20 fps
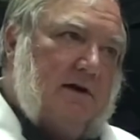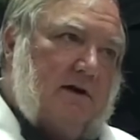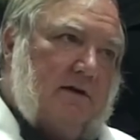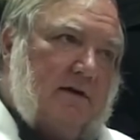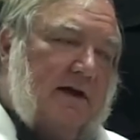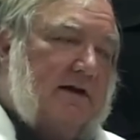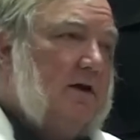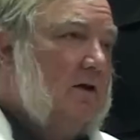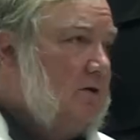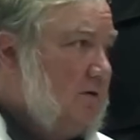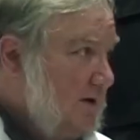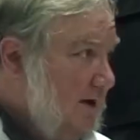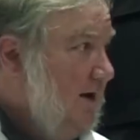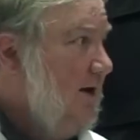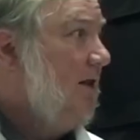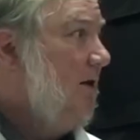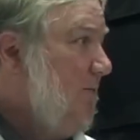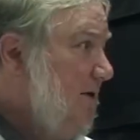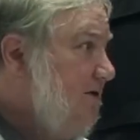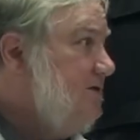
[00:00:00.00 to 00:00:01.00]
like a
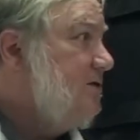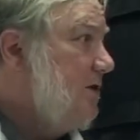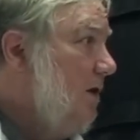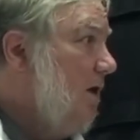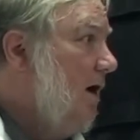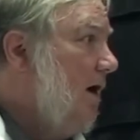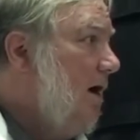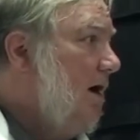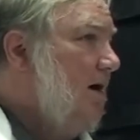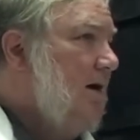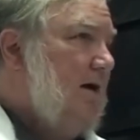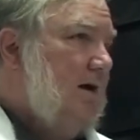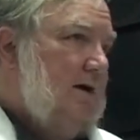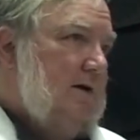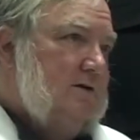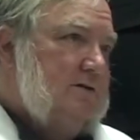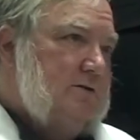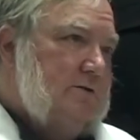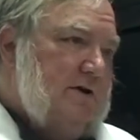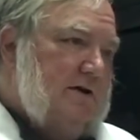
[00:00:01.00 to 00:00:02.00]
chela means claw,
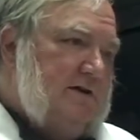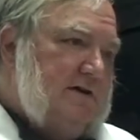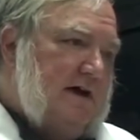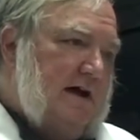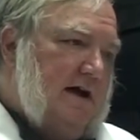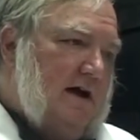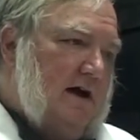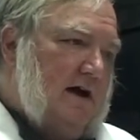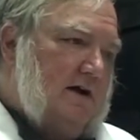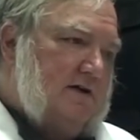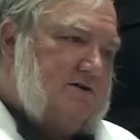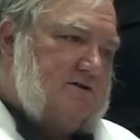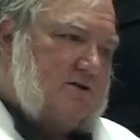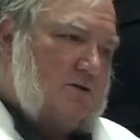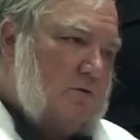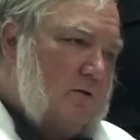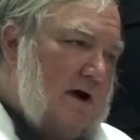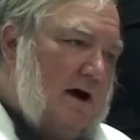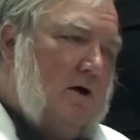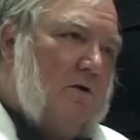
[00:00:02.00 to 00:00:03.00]
so it
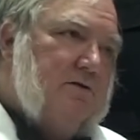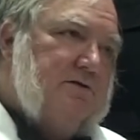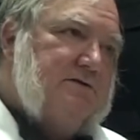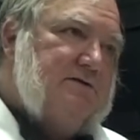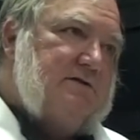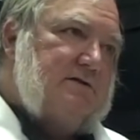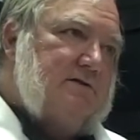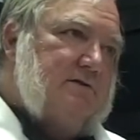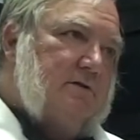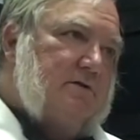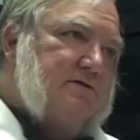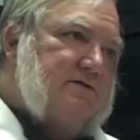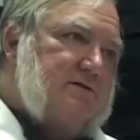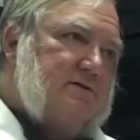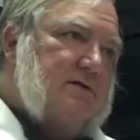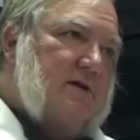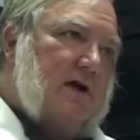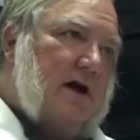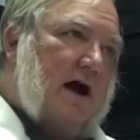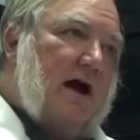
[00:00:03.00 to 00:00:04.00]
surrounds those
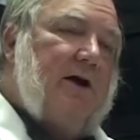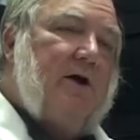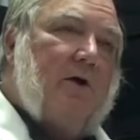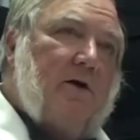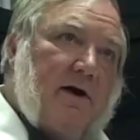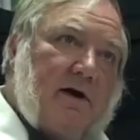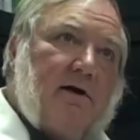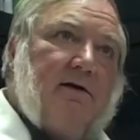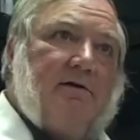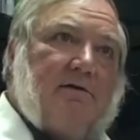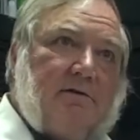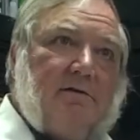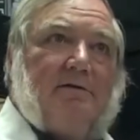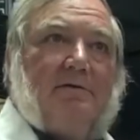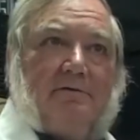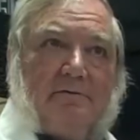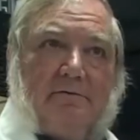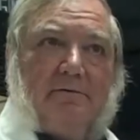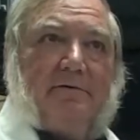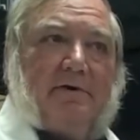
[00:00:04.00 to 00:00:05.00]
iron
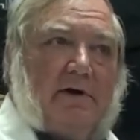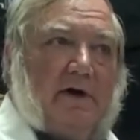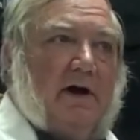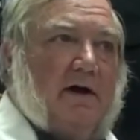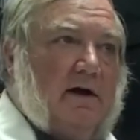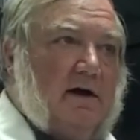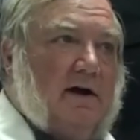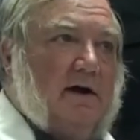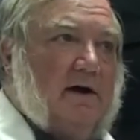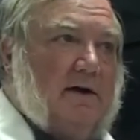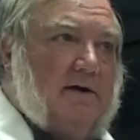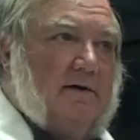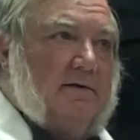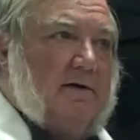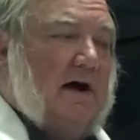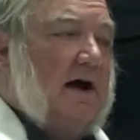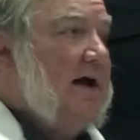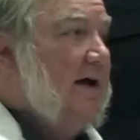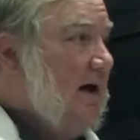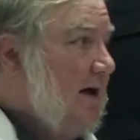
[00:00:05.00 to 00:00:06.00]

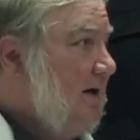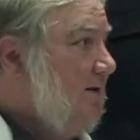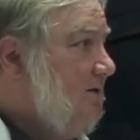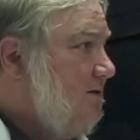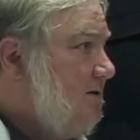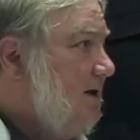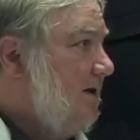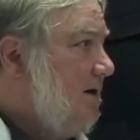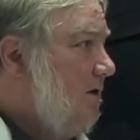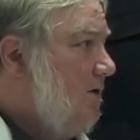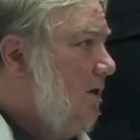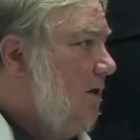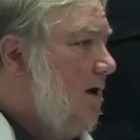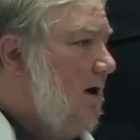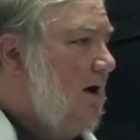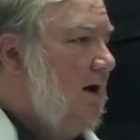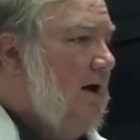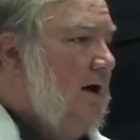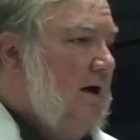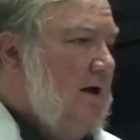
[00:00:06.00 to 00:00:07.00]
ions like a
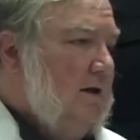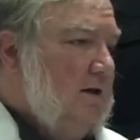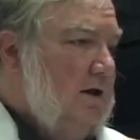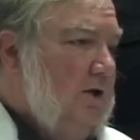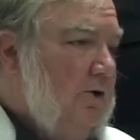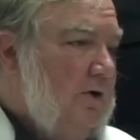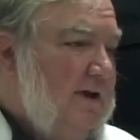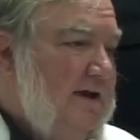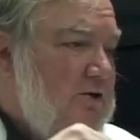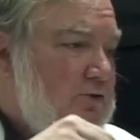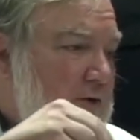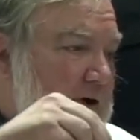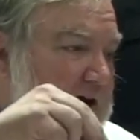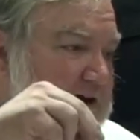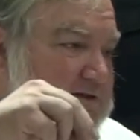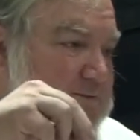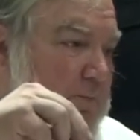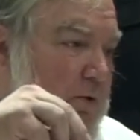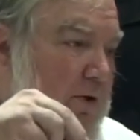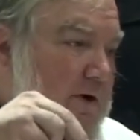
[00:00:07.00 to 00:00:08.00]
claw, literally
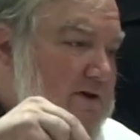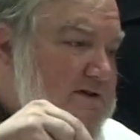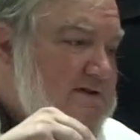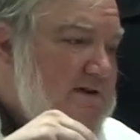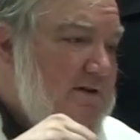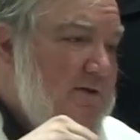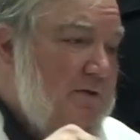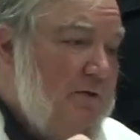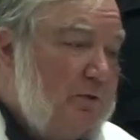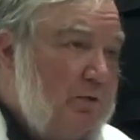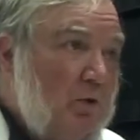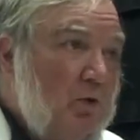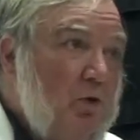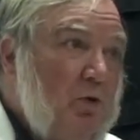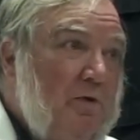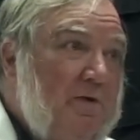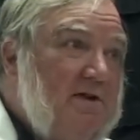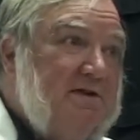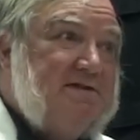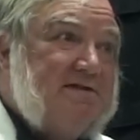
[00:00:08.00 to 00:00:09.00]
transports it through
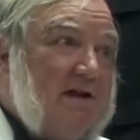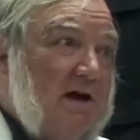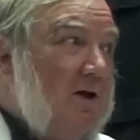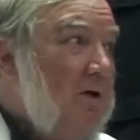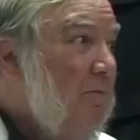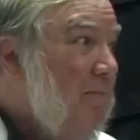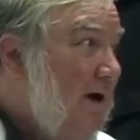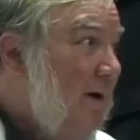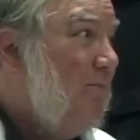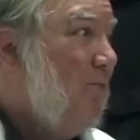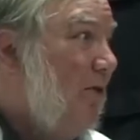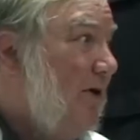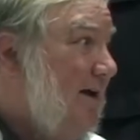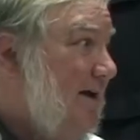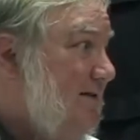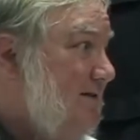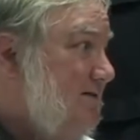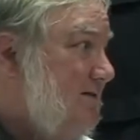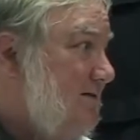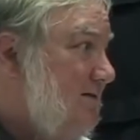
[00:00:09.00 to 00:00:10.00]
the cell
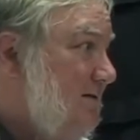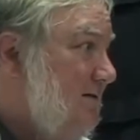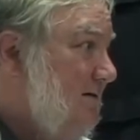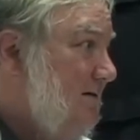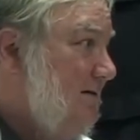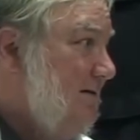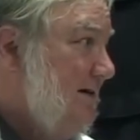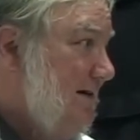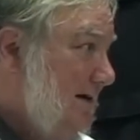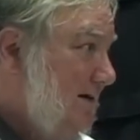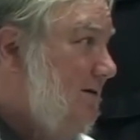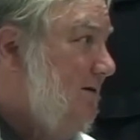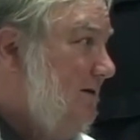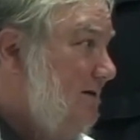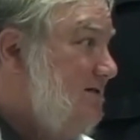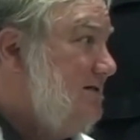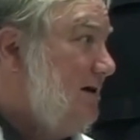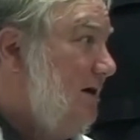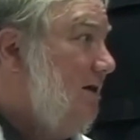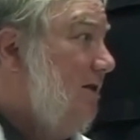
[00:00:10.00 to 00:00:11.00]
membranes into the
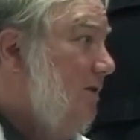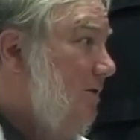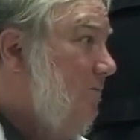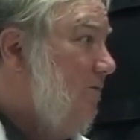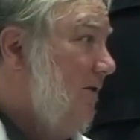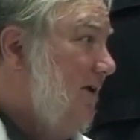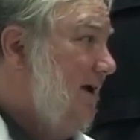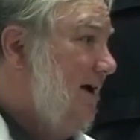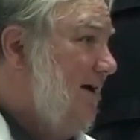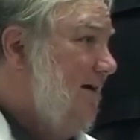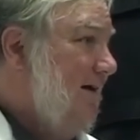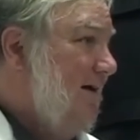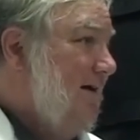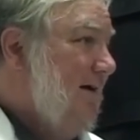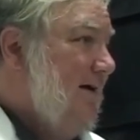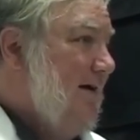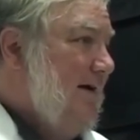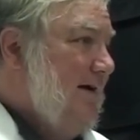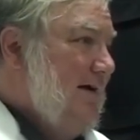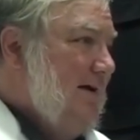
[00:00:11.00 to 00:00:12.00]
cell of the plant,
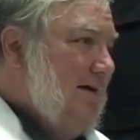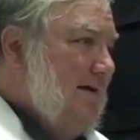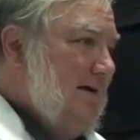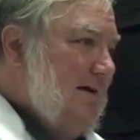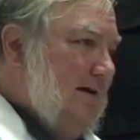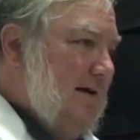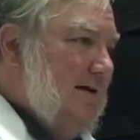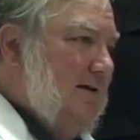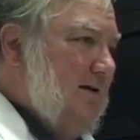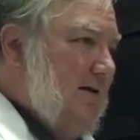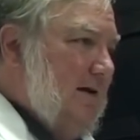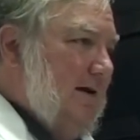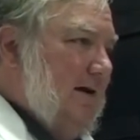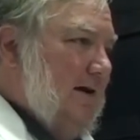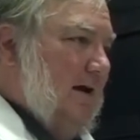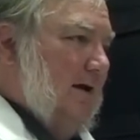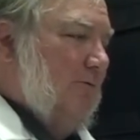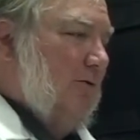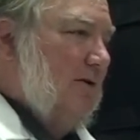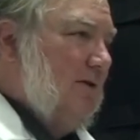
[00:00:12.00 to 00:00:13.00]
and
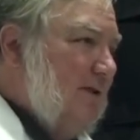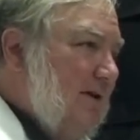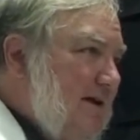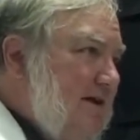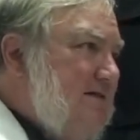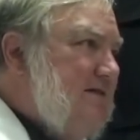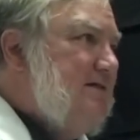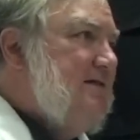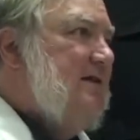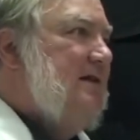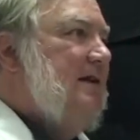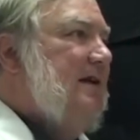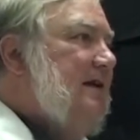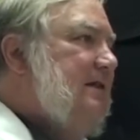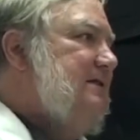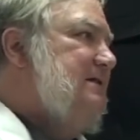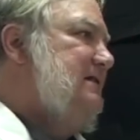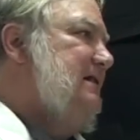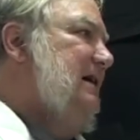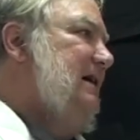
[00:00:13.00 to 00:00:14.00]
releases it
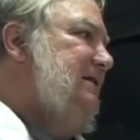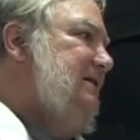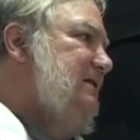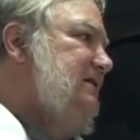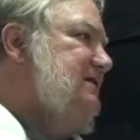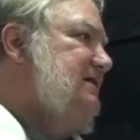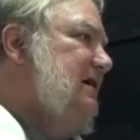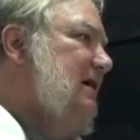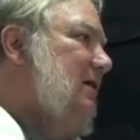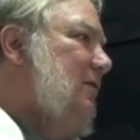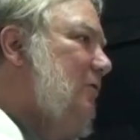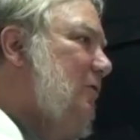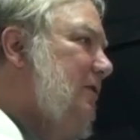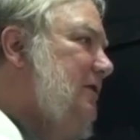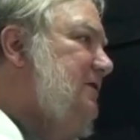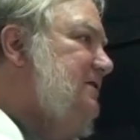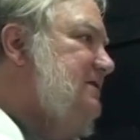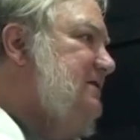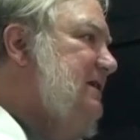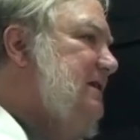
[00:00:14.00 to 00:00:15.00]
inside the cell where
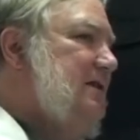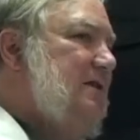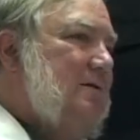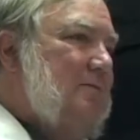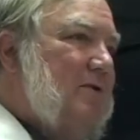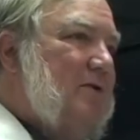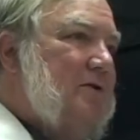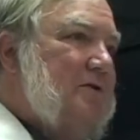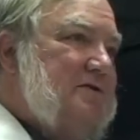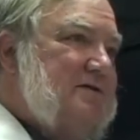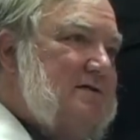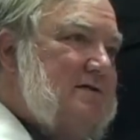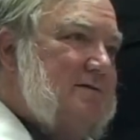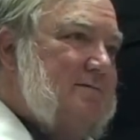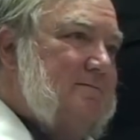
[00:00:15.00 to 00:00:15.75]
it's needed the most.